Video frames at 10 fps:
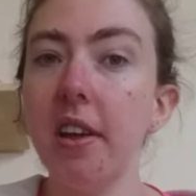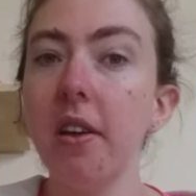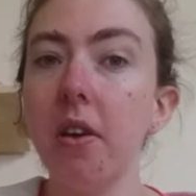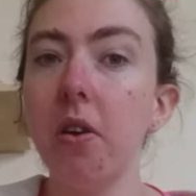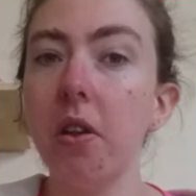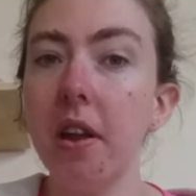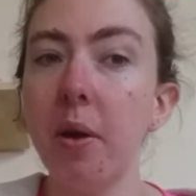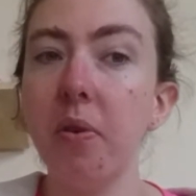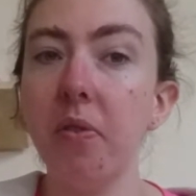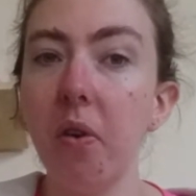On this day
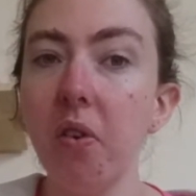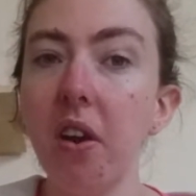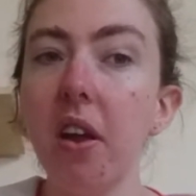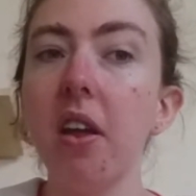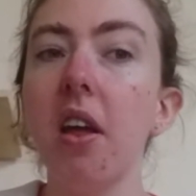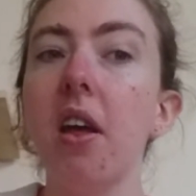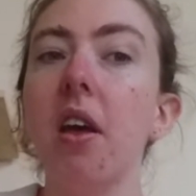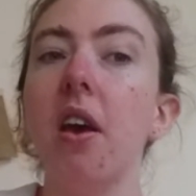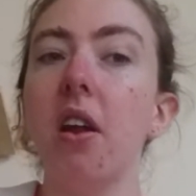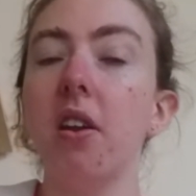it was believed that the
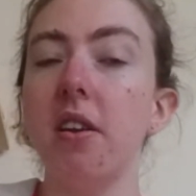fiends